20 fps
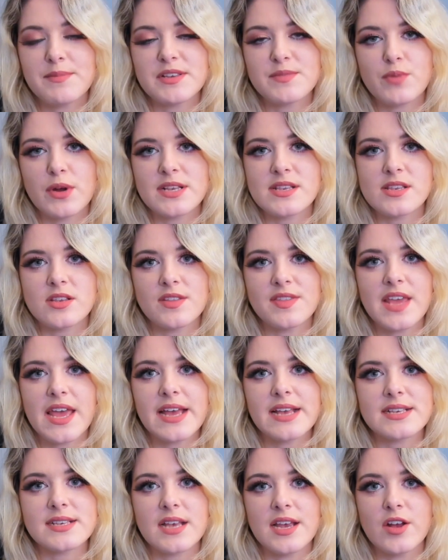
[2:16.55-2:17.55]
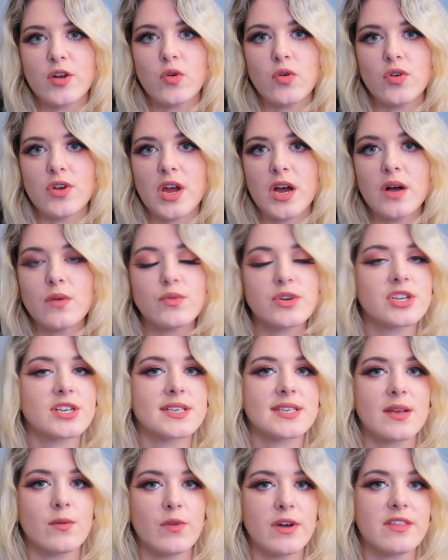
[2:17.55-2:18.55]
presence on the A site corner, which is
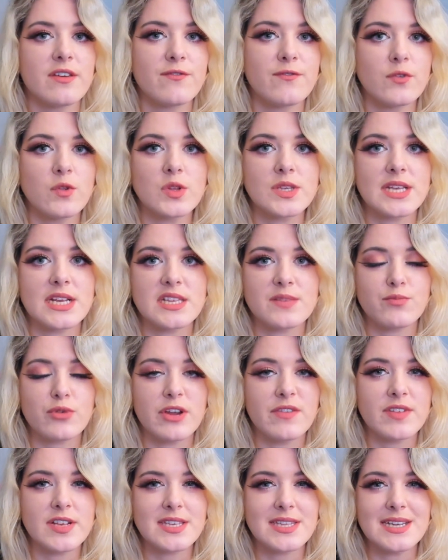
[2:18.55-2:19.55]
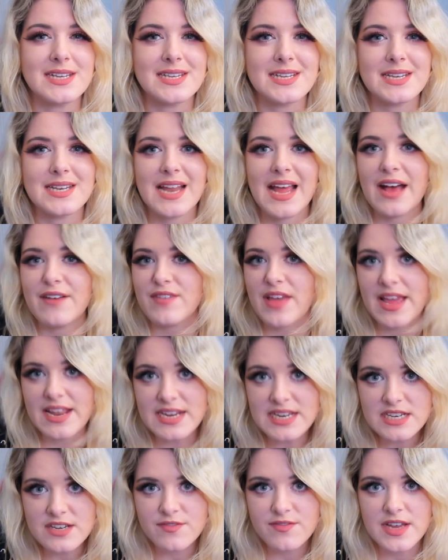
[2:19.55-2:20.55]
somewhere that Full Sense previously didn't have
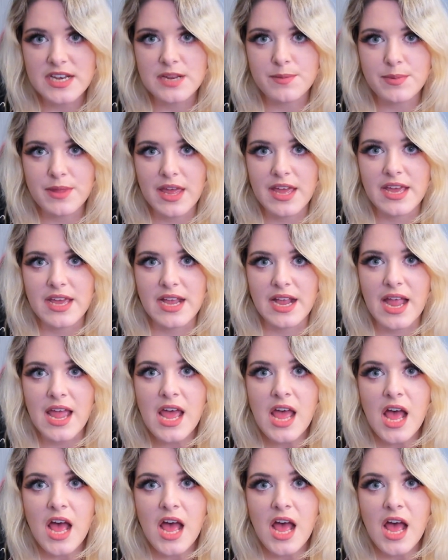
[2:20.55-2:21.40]
any defender playing,